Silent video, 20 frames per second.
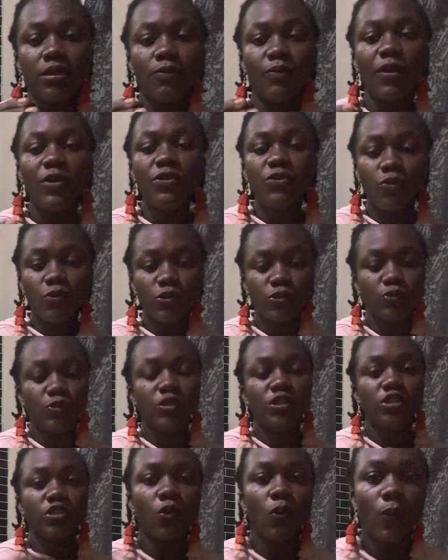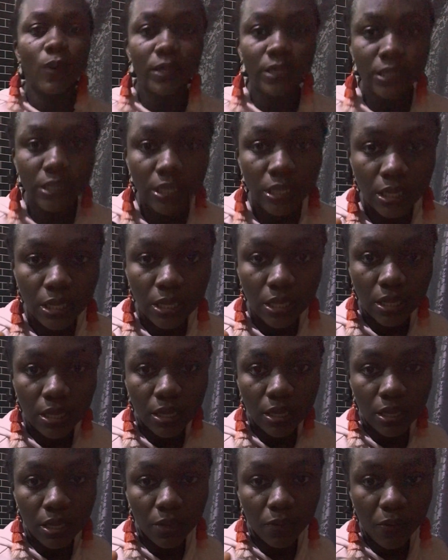When you switch on,
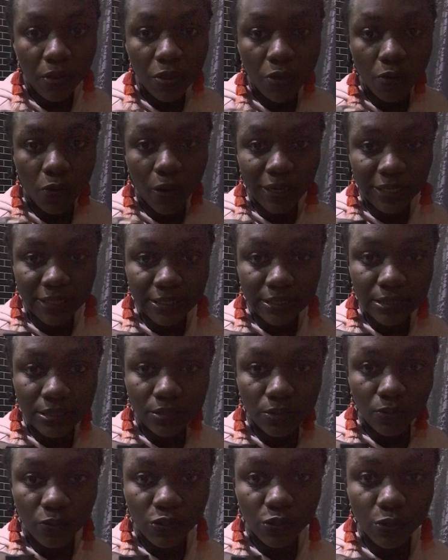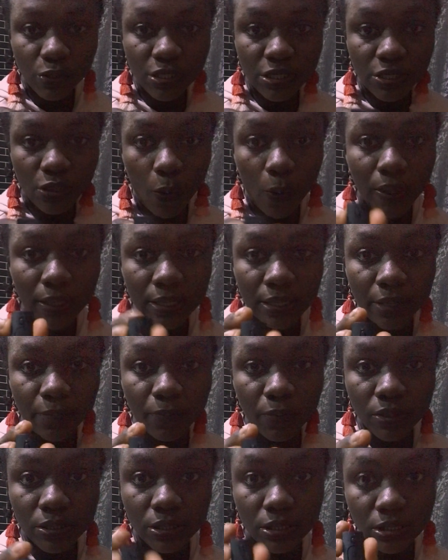when you on it, we switch on the
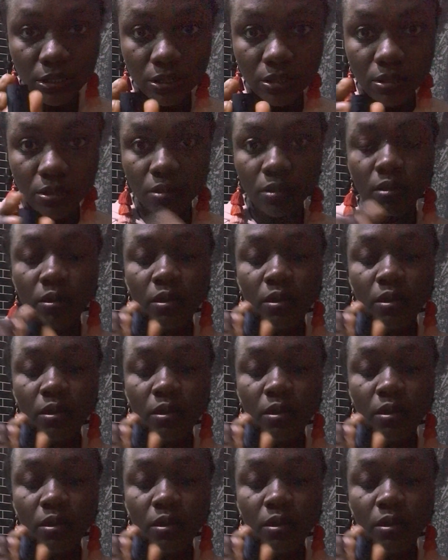button.